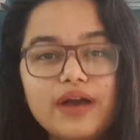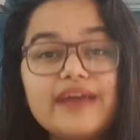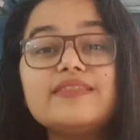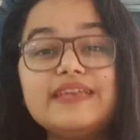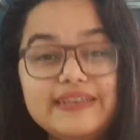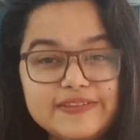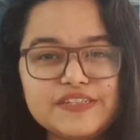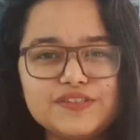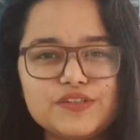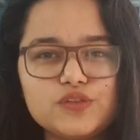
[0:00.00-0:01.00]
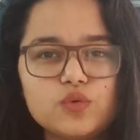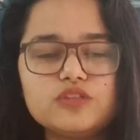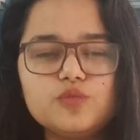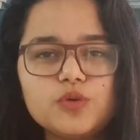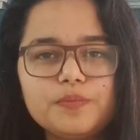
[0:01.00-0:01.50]
and the easiest
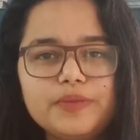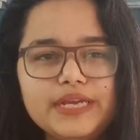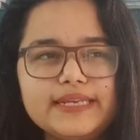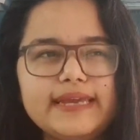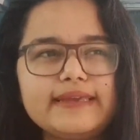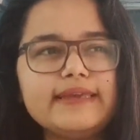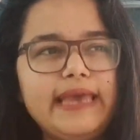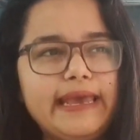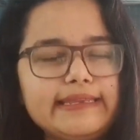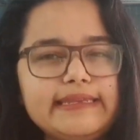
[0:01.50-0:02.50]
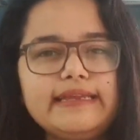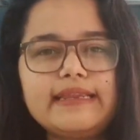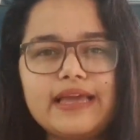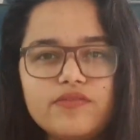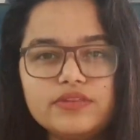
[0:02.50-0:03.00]
resource, would be taking
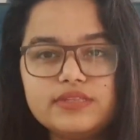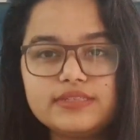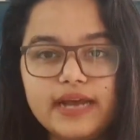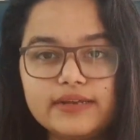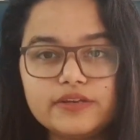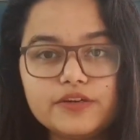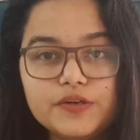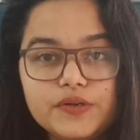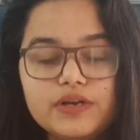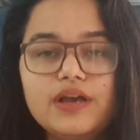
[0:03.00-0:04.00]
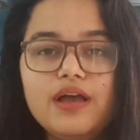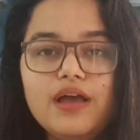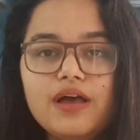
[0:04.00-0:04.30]
any 11th standard